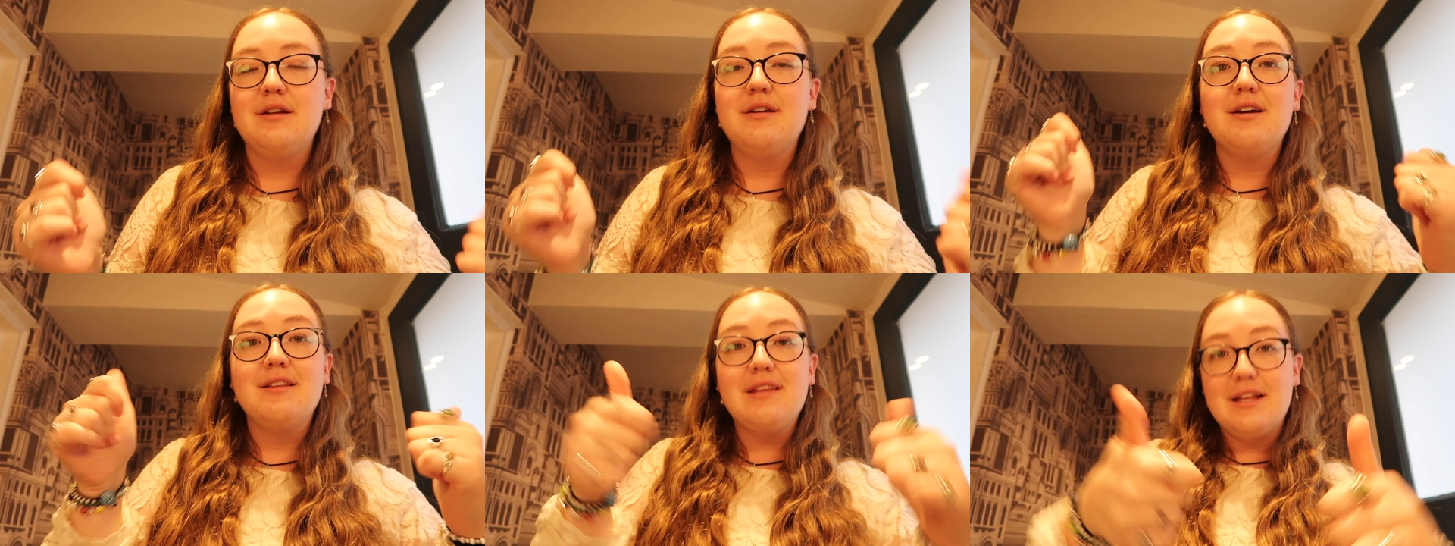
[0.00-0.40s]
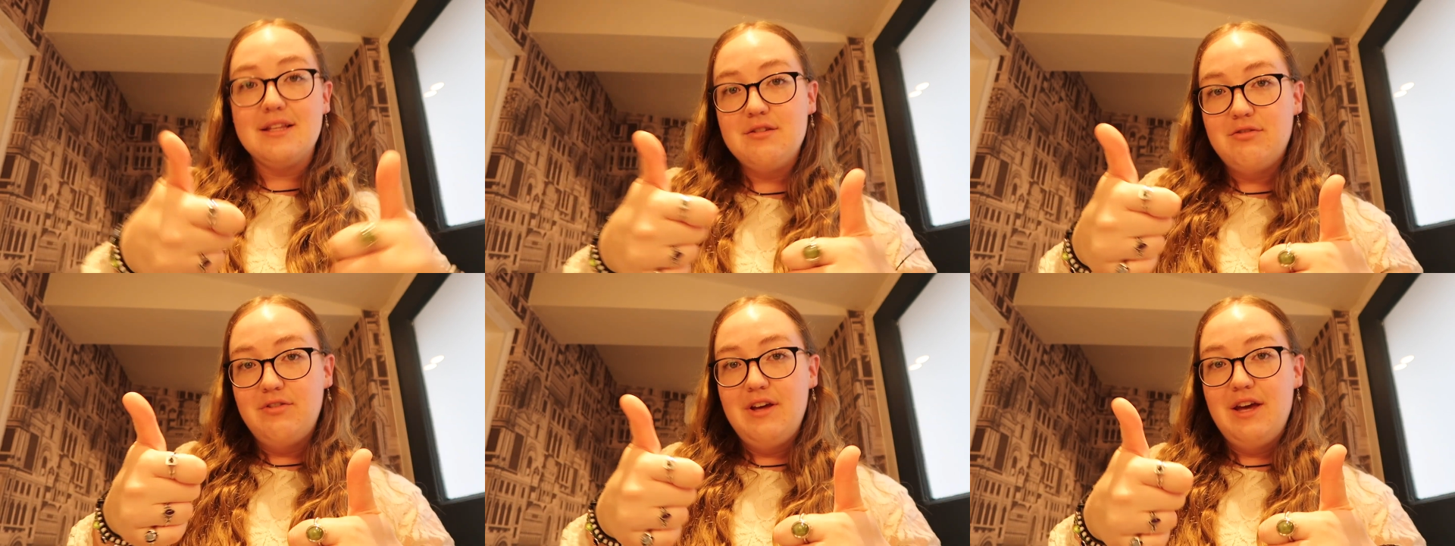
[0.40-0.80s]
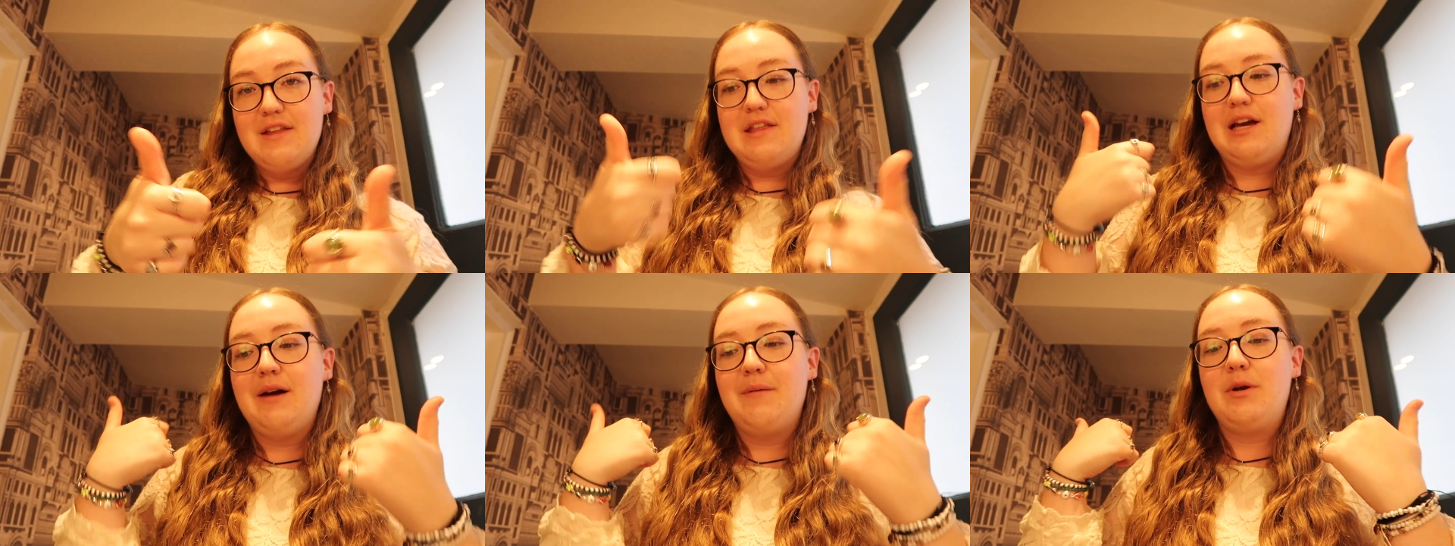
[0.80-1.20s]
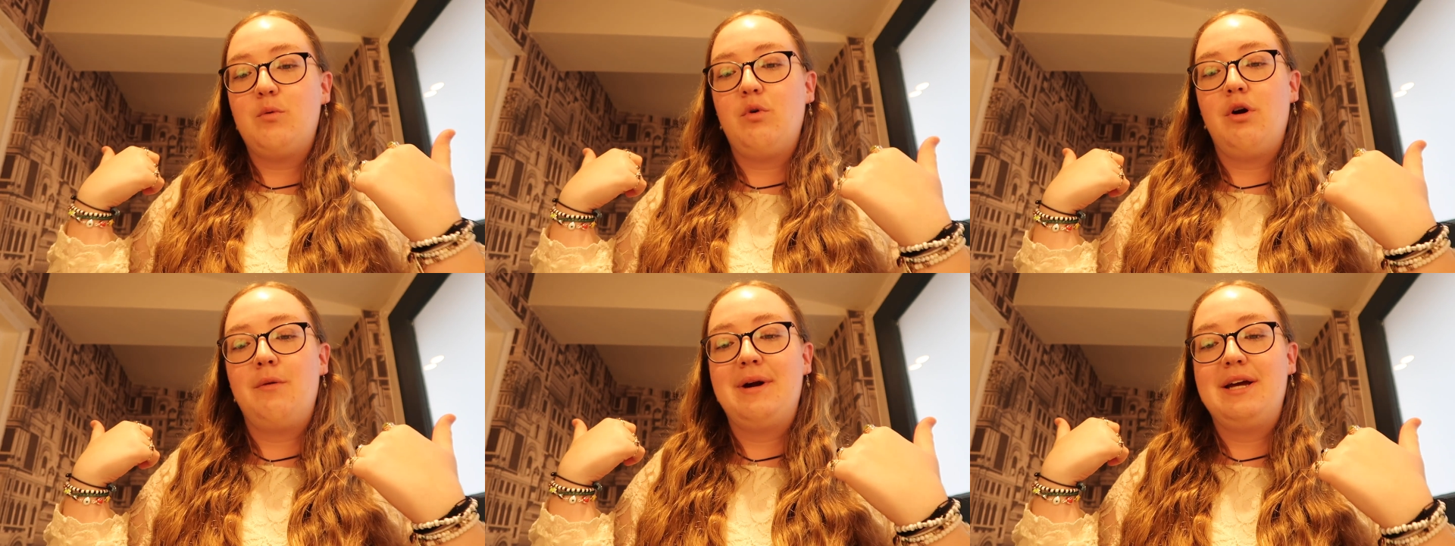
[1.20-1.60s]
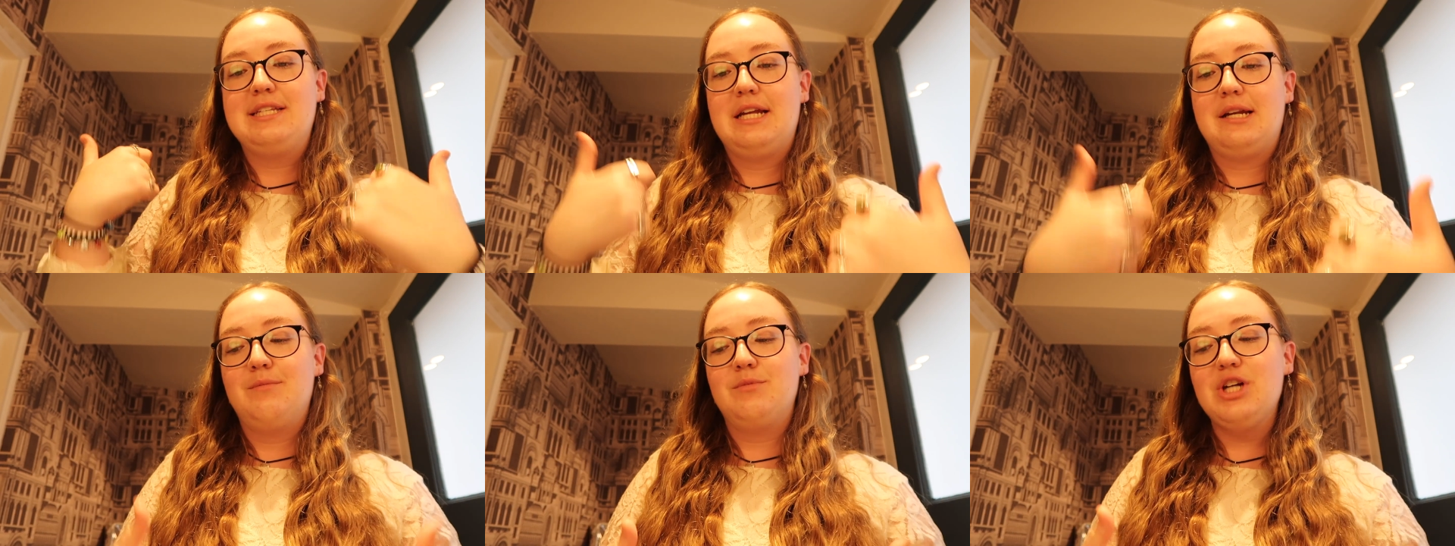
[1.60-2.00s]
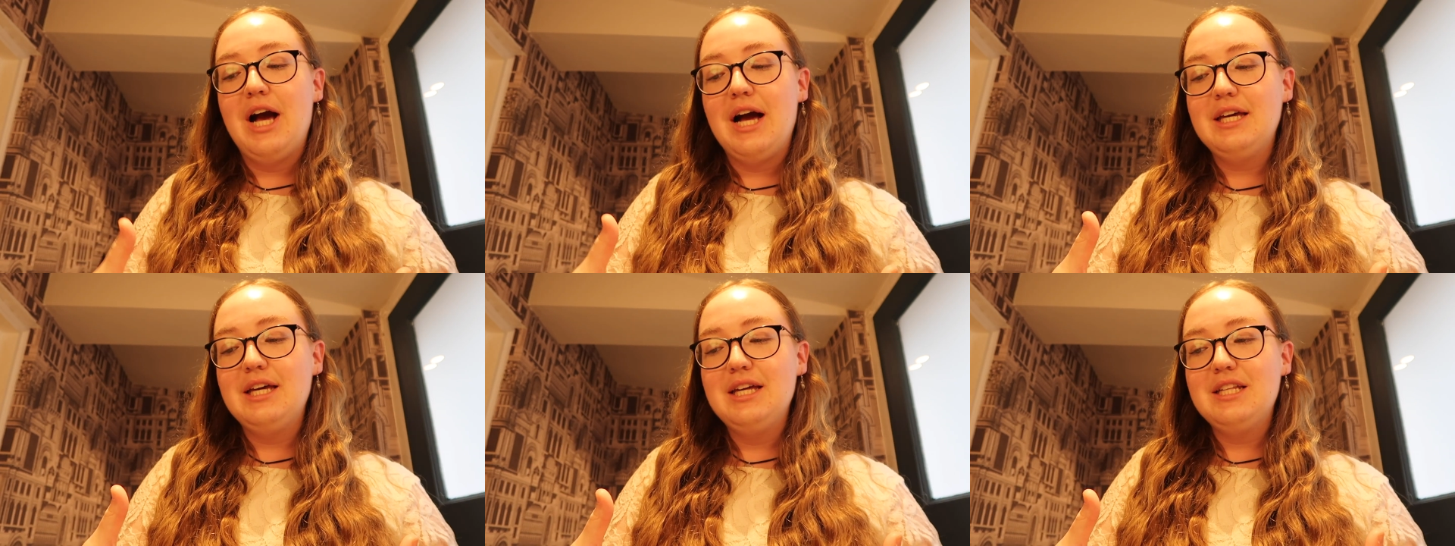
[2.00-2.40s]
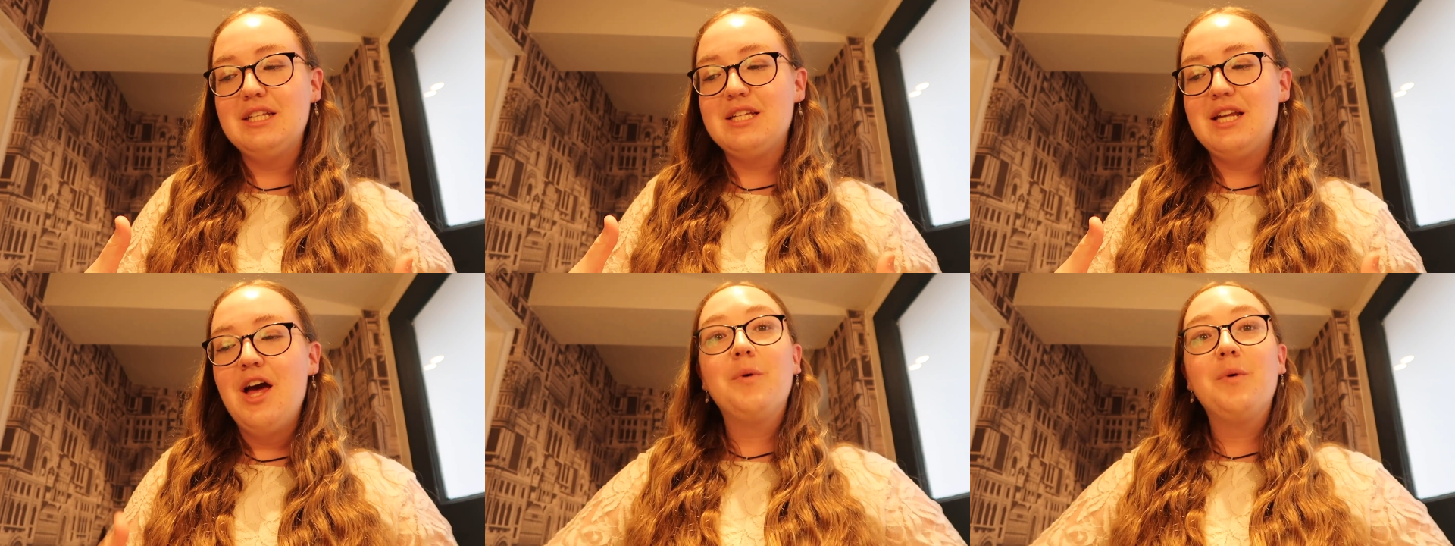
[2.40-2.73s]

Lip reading: And that's a fit. I think I'm gonna wear my denim jacket.